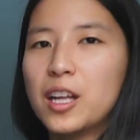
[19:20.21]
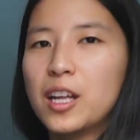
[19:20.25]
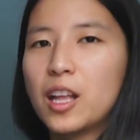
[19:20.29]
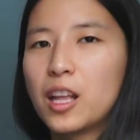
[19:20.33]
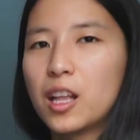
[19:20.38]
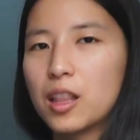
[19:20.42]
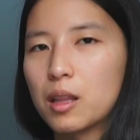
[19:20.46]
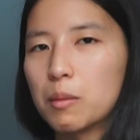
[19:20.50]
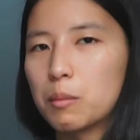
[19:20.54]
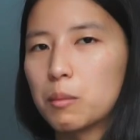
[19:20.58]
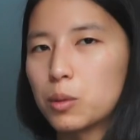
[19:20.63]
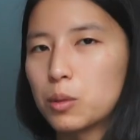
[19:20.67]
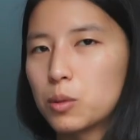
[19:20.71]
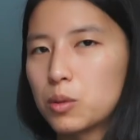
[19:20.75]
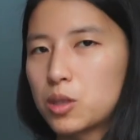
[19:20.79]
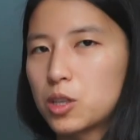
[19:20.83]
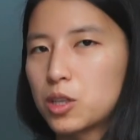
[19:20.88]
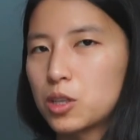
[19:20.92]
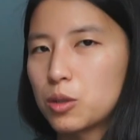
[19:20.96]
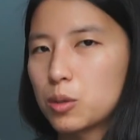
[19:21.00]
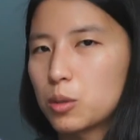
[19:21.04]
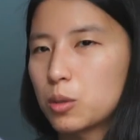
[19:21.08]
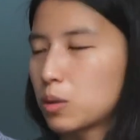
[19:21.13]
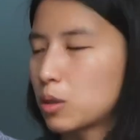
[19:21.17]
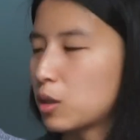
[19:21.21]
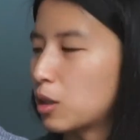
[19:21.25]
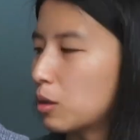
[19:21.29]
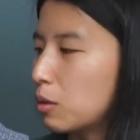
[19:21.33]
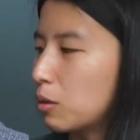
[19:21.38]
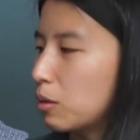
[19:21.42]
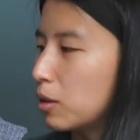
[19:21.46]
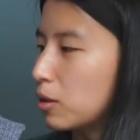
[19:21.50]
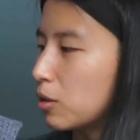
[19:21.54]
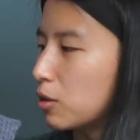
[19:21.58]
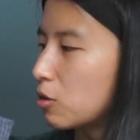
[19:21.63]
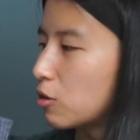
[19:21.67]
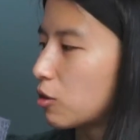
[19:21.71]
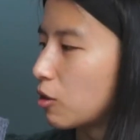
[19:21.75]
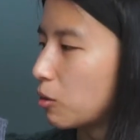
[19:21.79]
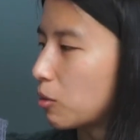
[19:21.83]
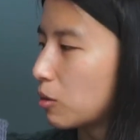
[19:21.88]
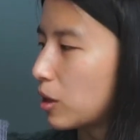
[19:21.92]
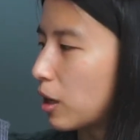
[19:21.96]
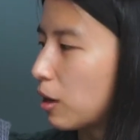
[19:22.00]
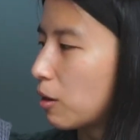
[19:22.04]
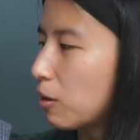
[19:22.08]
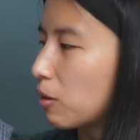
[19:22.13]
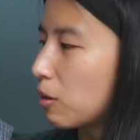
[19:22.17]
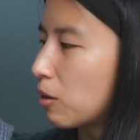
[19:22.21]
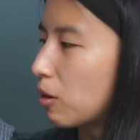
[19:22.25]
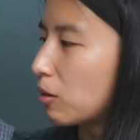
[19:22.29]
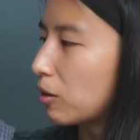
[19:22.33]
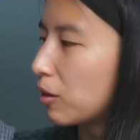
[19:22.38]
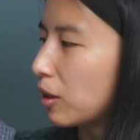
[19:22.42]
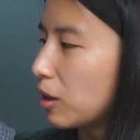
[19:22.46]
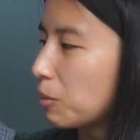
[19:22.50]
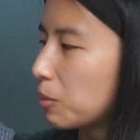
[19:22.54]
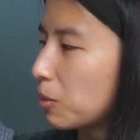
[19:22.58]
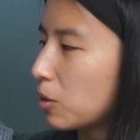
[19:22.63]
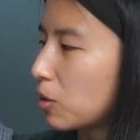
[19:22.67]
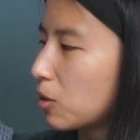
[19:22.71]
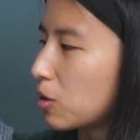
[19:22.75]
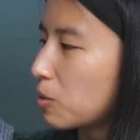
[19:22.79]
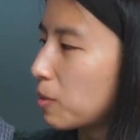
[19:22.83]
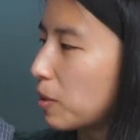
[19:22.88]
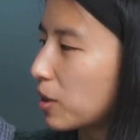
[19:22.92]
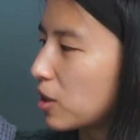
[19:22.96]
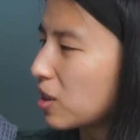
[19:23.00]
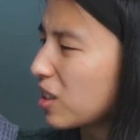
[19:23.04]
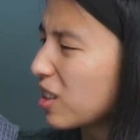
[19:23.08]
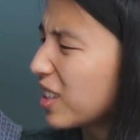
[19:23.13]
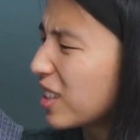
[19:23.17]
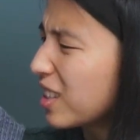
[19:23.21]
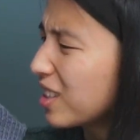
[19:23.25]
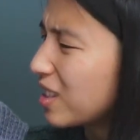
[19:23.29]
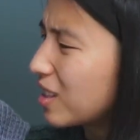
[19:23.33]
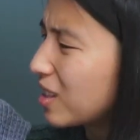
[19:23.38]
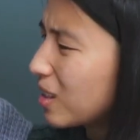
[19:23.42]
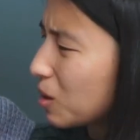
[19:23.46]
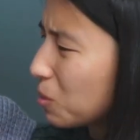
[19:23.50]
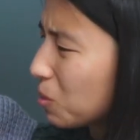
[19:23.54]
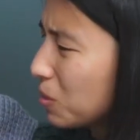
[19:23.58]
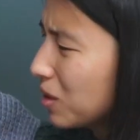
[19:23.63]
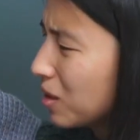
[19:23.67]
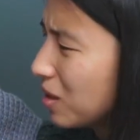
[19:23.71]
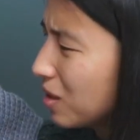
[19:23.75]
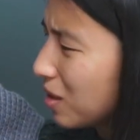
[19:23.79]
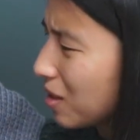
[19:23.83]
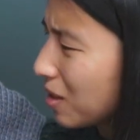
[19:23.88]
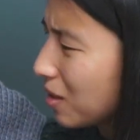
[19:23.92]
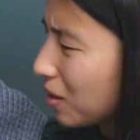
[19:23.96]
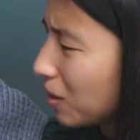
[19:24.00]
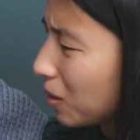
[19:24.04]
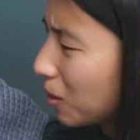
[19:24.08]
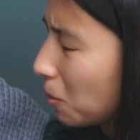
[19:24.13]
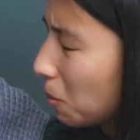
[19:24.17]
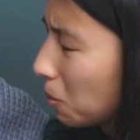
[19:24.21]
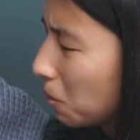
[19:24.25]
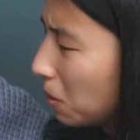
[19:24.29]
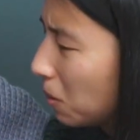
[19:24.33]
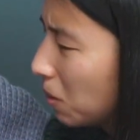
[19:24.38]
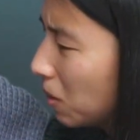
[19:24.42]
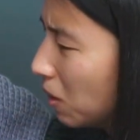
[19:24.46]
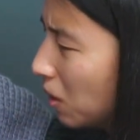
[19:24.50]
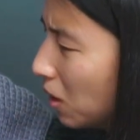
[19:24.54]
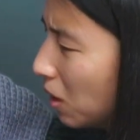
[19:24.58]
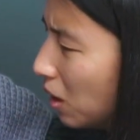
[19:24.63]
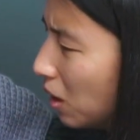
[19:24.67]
in the mood to go and sew down a label, especially because this one is a little,